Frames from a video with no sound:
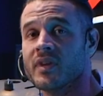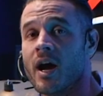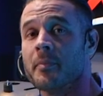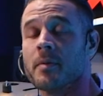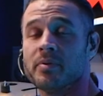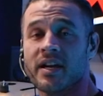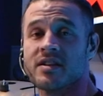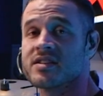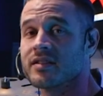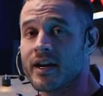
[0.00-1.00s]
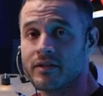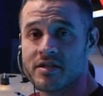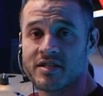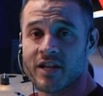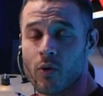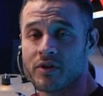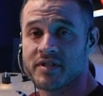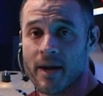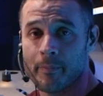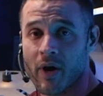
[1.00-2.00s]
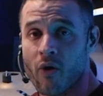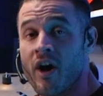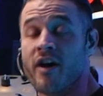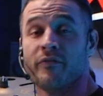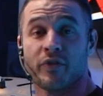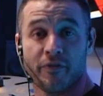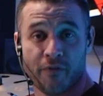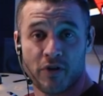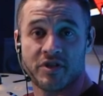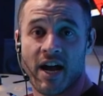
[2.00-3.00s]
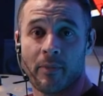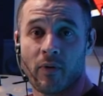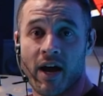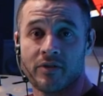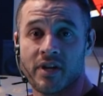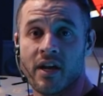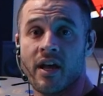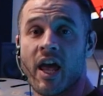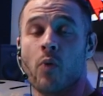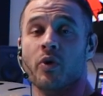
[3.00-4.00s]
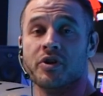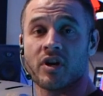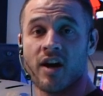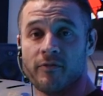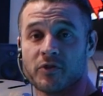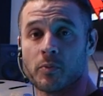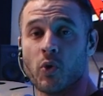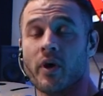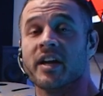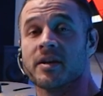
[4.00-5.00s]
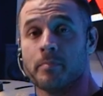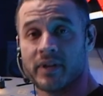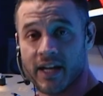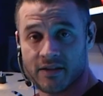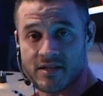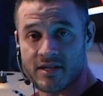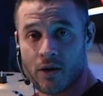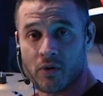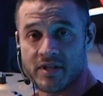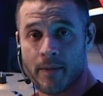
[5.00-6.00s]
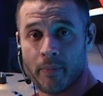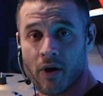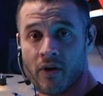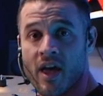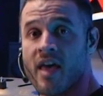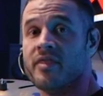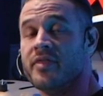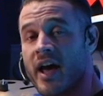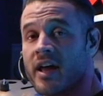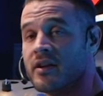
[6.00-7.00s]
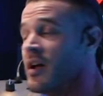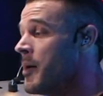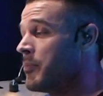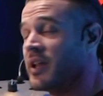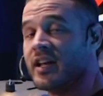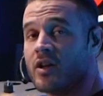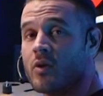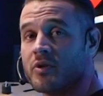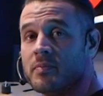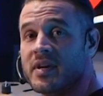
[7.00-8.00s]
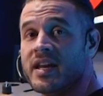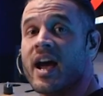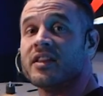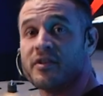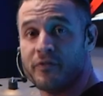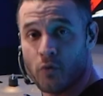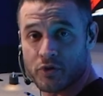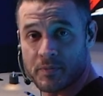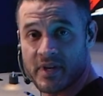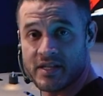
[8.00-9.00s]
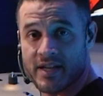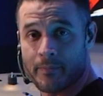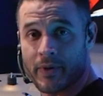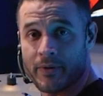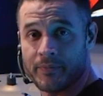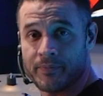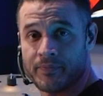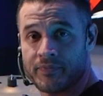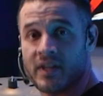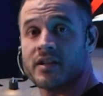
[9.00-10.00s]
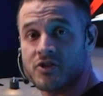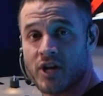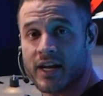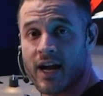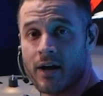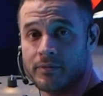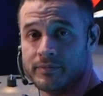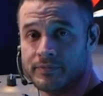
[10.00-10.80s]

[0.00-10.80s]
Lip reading: I'm going to play at a slightly slower tempo for the first time around. And when you're comfortable and can play at the slower tempo, then play along with me at the full speed tempo. Let's check it out.